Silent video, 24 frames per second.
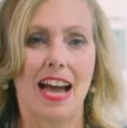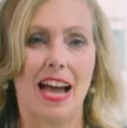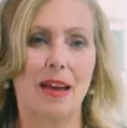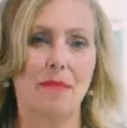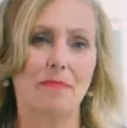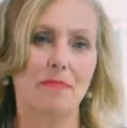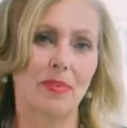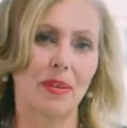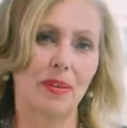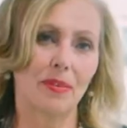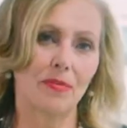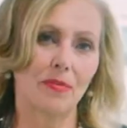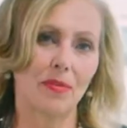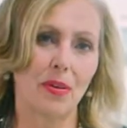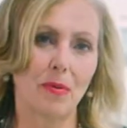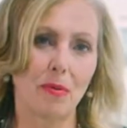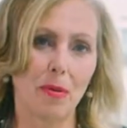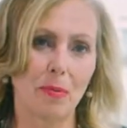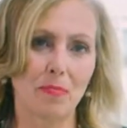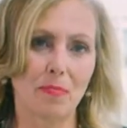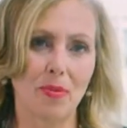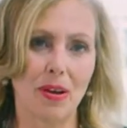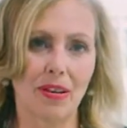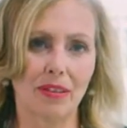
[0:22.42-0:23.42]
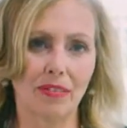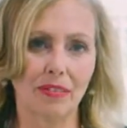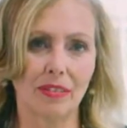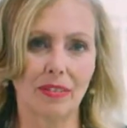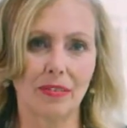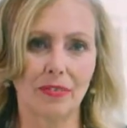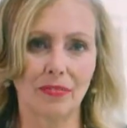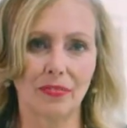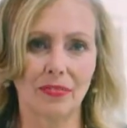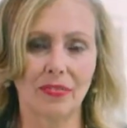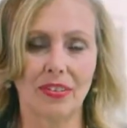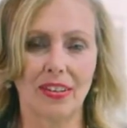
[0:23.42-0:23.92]
I'm uh, very proud
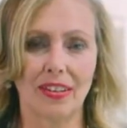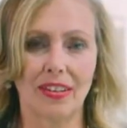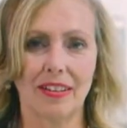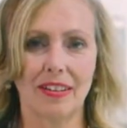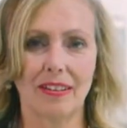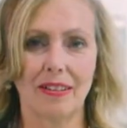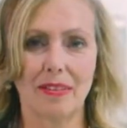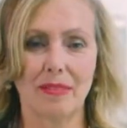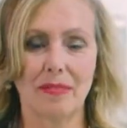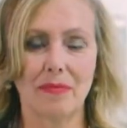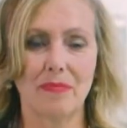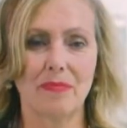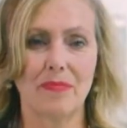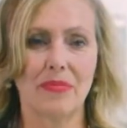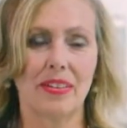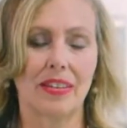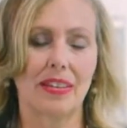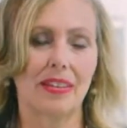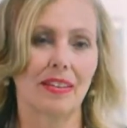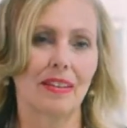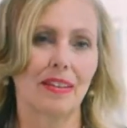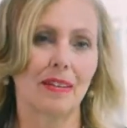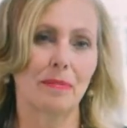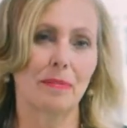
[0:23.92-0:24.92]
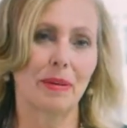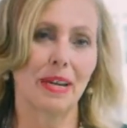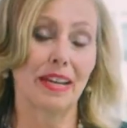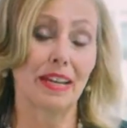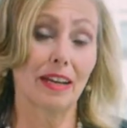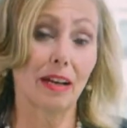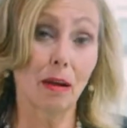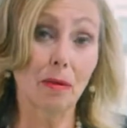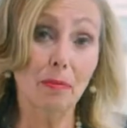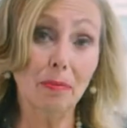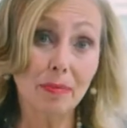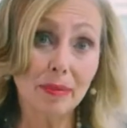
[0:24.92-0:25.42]
of uh, uh, my
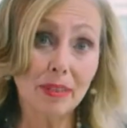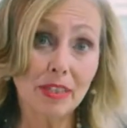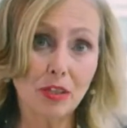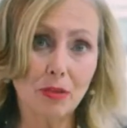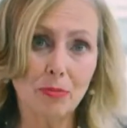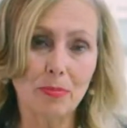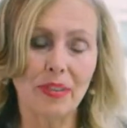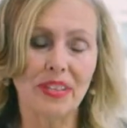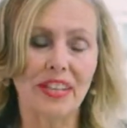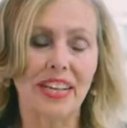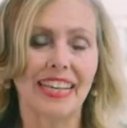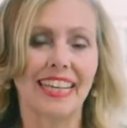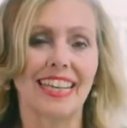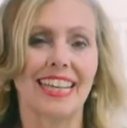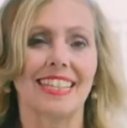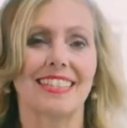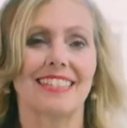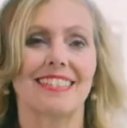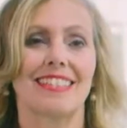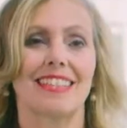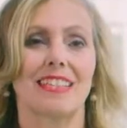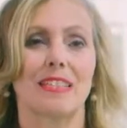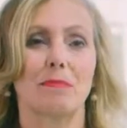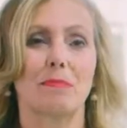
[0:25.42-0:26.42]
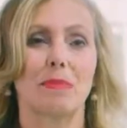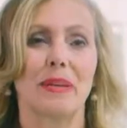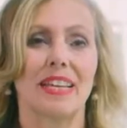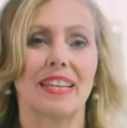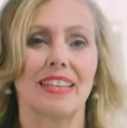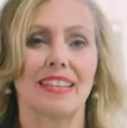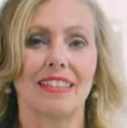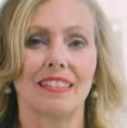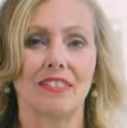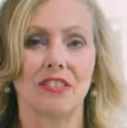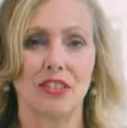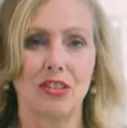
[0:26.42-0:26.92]
accomplishment, I guess, as
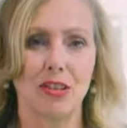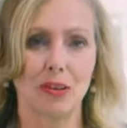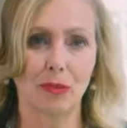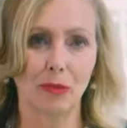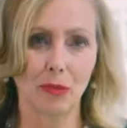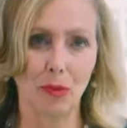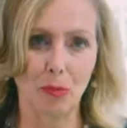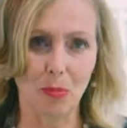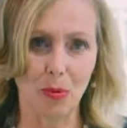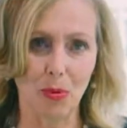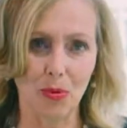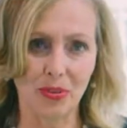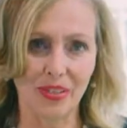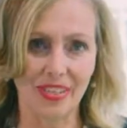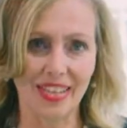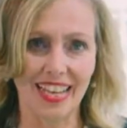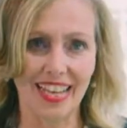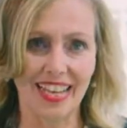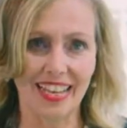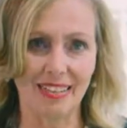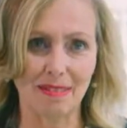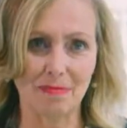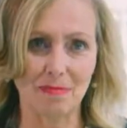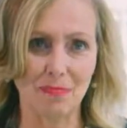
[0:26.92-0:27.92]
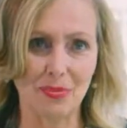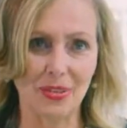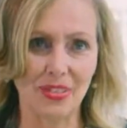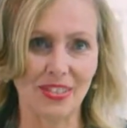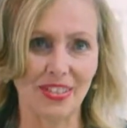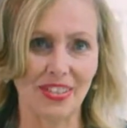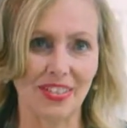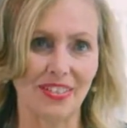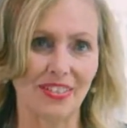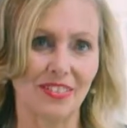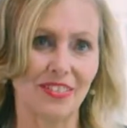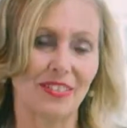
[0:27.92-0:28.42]
being chair of the board and
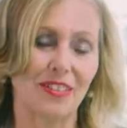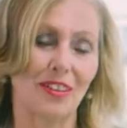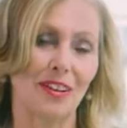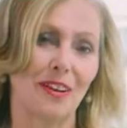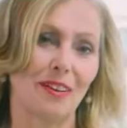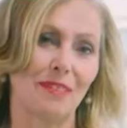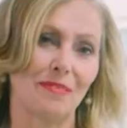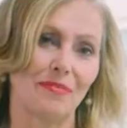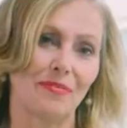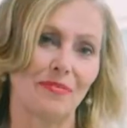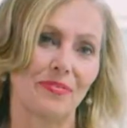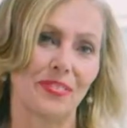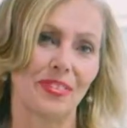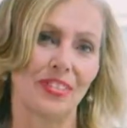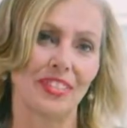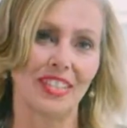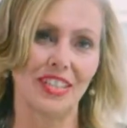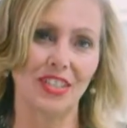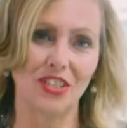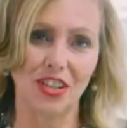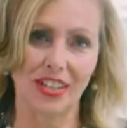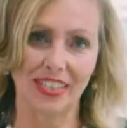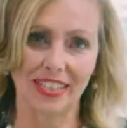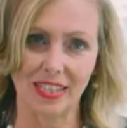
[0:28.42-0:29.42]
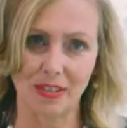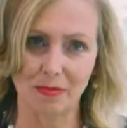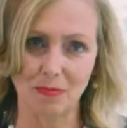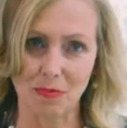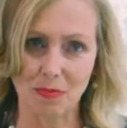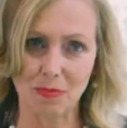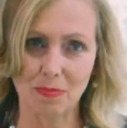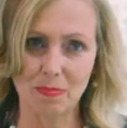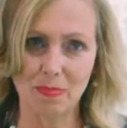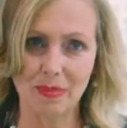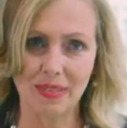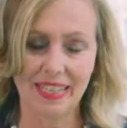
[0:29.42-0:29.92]
president of uh, Desjardins
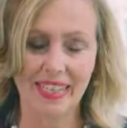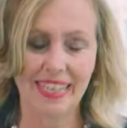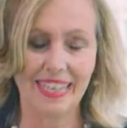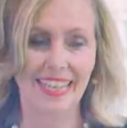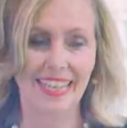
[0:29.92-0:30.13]
Group.